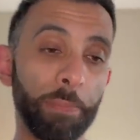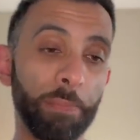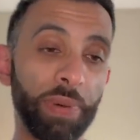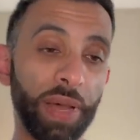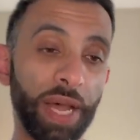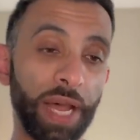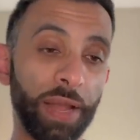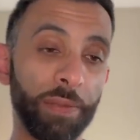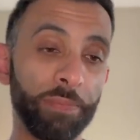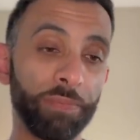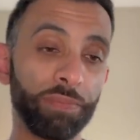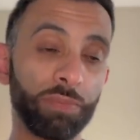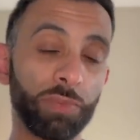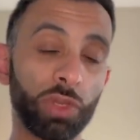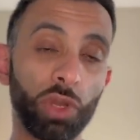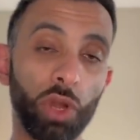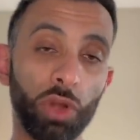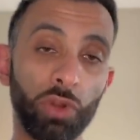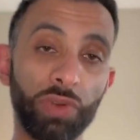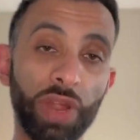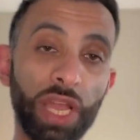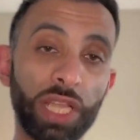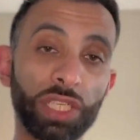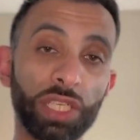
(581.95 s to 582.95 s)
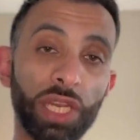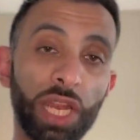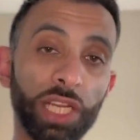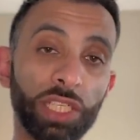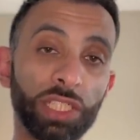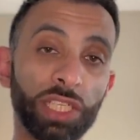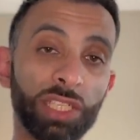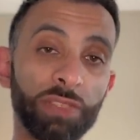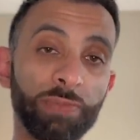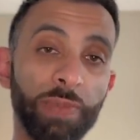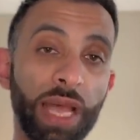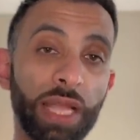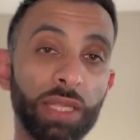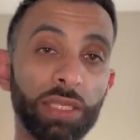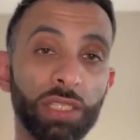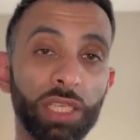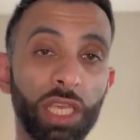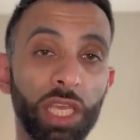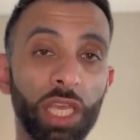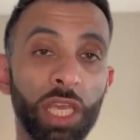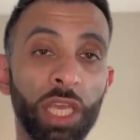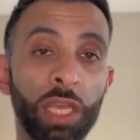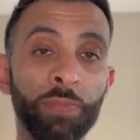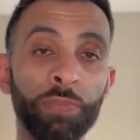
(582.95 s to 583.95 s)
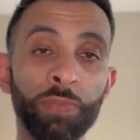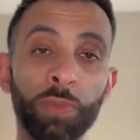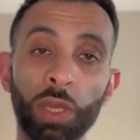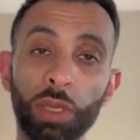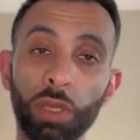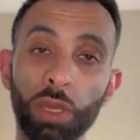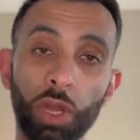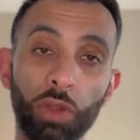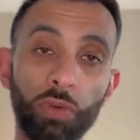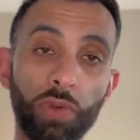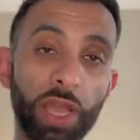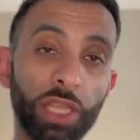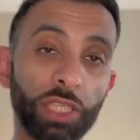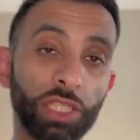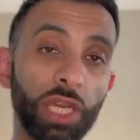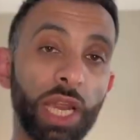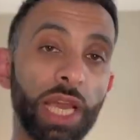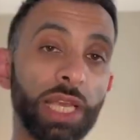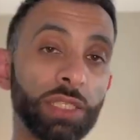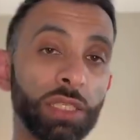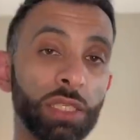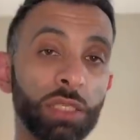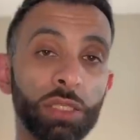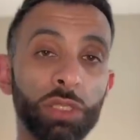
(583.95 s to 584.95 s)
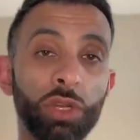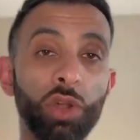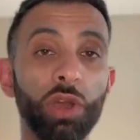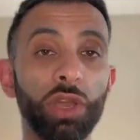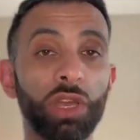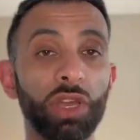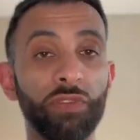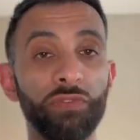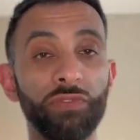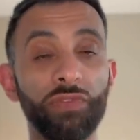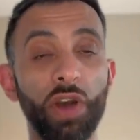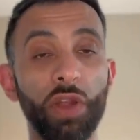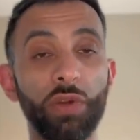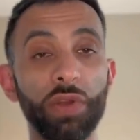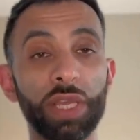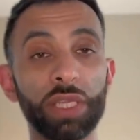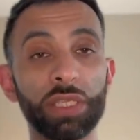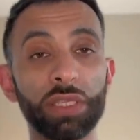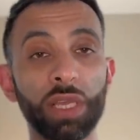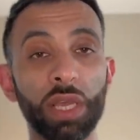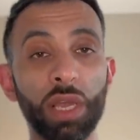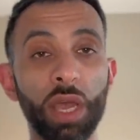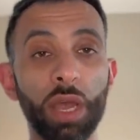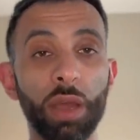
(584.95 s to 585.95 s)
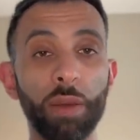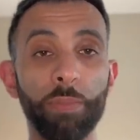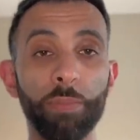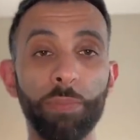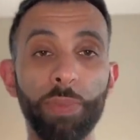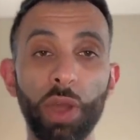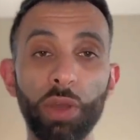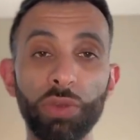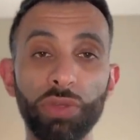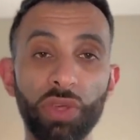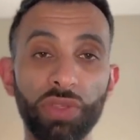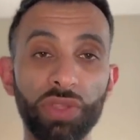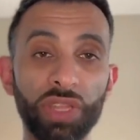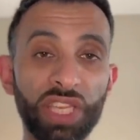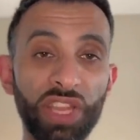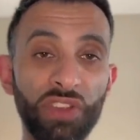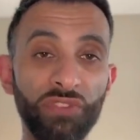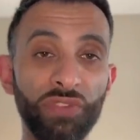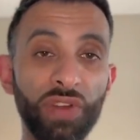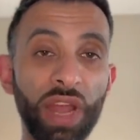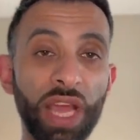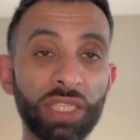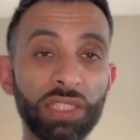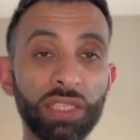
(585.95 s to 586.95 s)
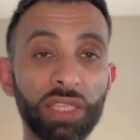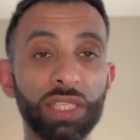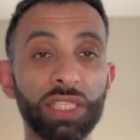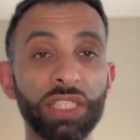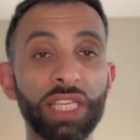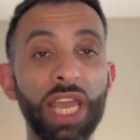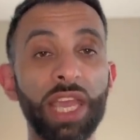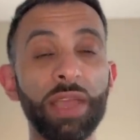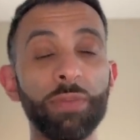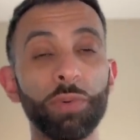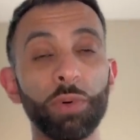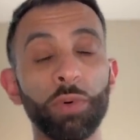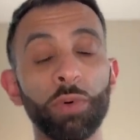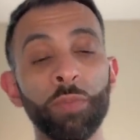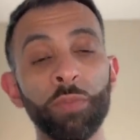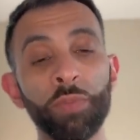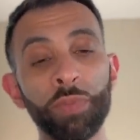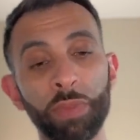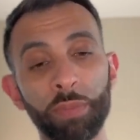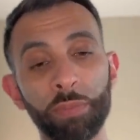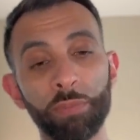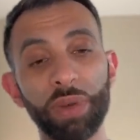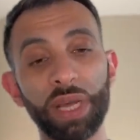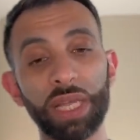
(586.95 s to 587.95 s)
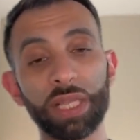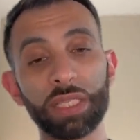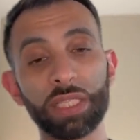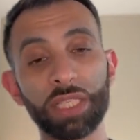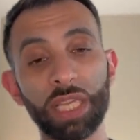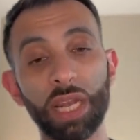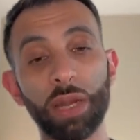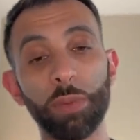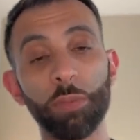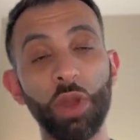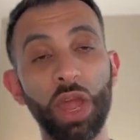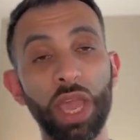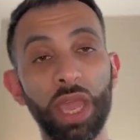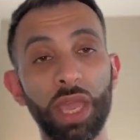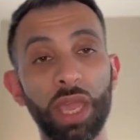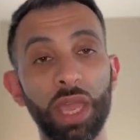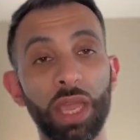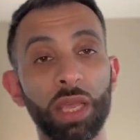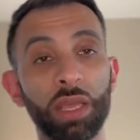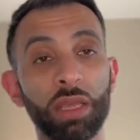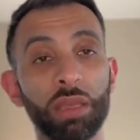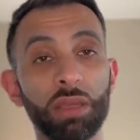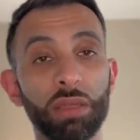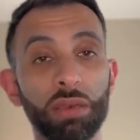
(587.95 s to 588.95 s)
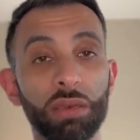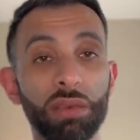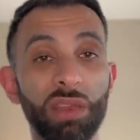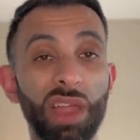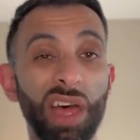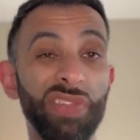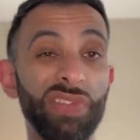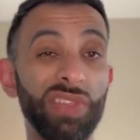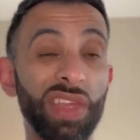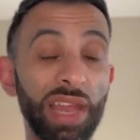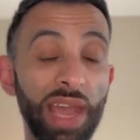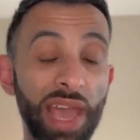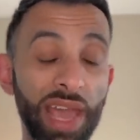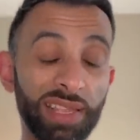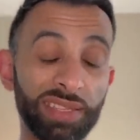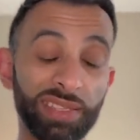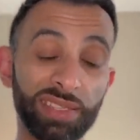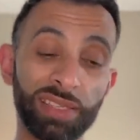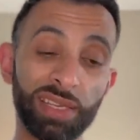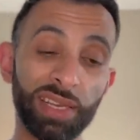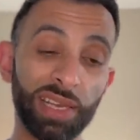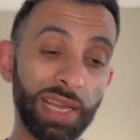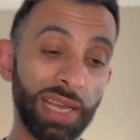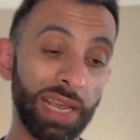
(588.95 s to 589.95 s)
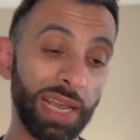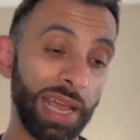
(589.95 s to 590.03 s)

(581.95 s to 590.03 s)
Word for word: But congratulations, Man City. Congratulations, Nottingham Forest. Both at the different ends of the table, but celebrating nonetheless.